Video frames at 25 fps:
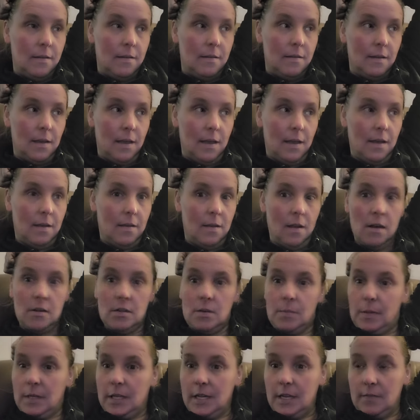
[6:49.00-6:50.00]
Yeah, hard to
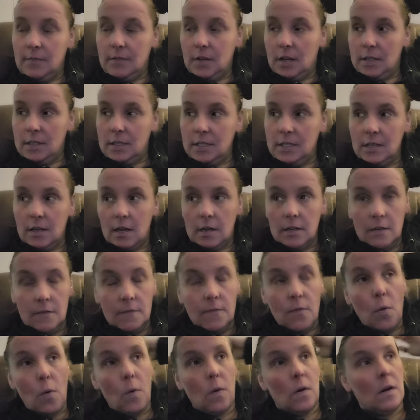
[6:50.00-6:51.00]
believe, nineteen
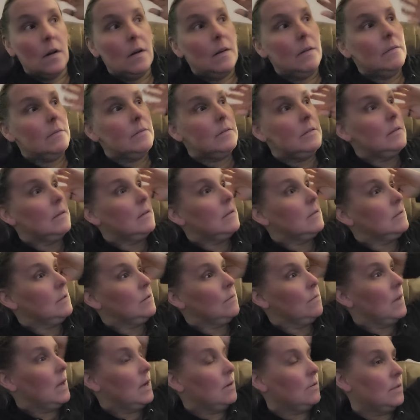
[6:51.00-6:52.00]
ninety-four to two
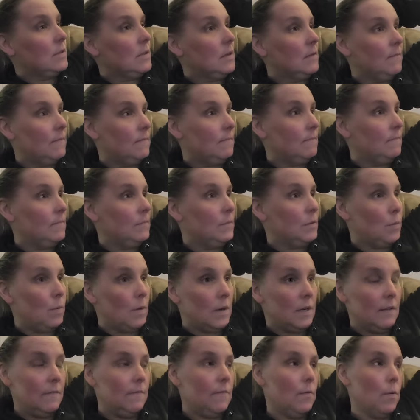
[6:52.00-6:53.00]
thousand
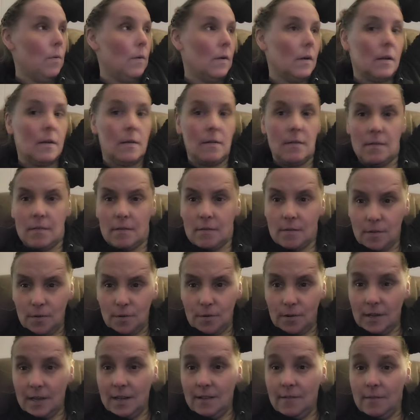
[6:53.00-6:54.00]
twenty-four.
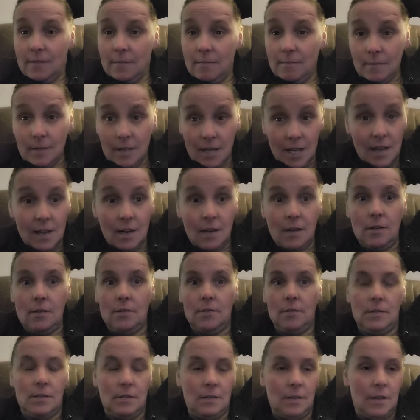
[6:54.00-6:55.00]
thirty
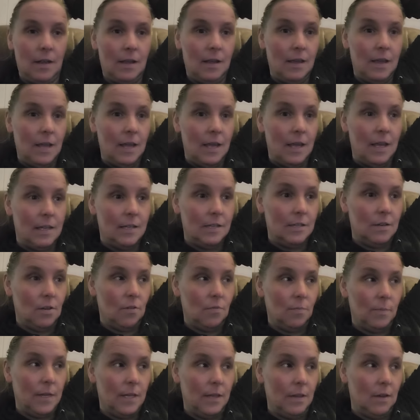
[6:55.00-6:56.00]
years. He's
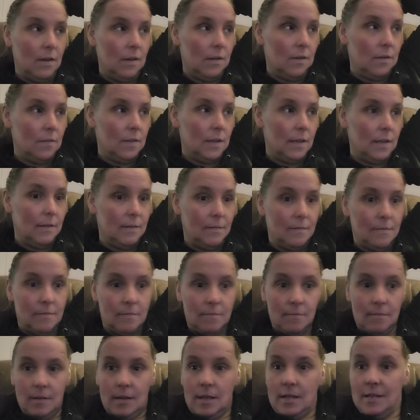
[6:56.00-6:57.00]
known me longer than
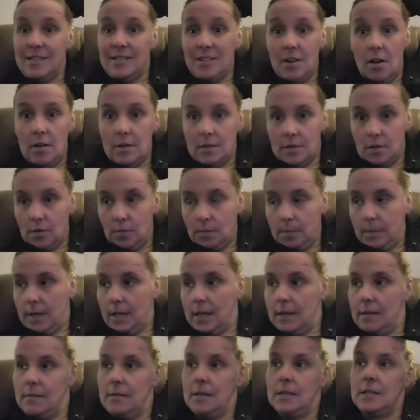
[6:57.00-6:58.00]
he's not known
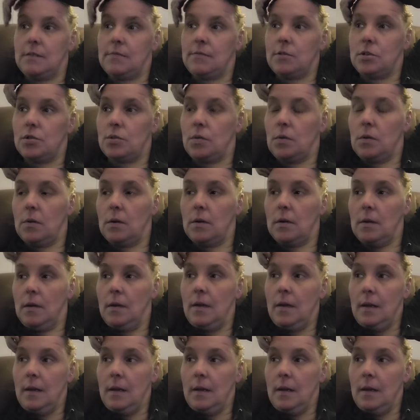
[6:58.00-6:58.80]
me, that's for sure.